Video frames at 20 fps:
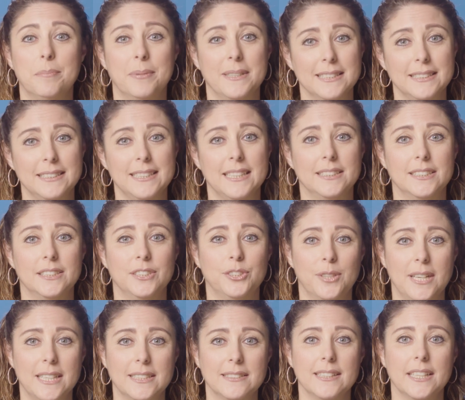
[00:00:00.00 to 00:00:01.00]
the presentation
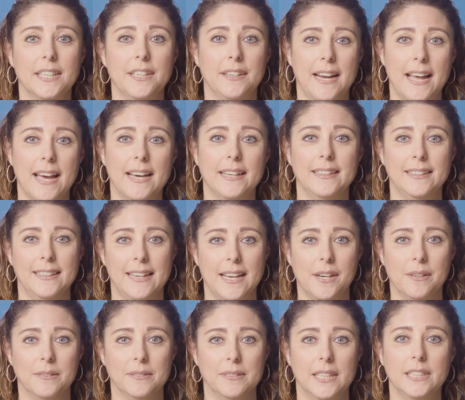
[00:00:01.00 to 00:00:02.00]
translator add-in
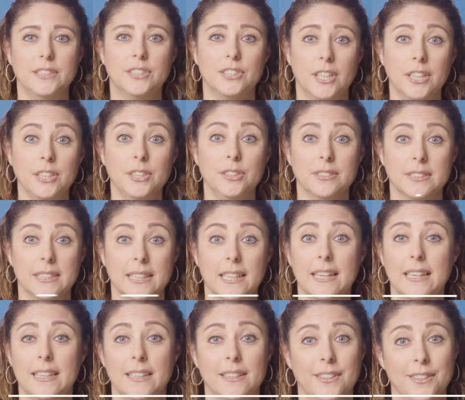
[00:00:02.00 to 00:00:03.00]
now and start using it
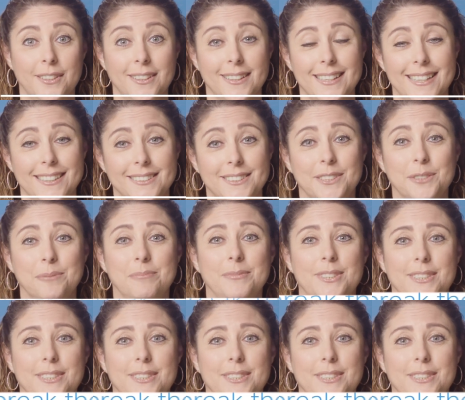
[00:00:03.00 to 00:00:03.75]
in your classroom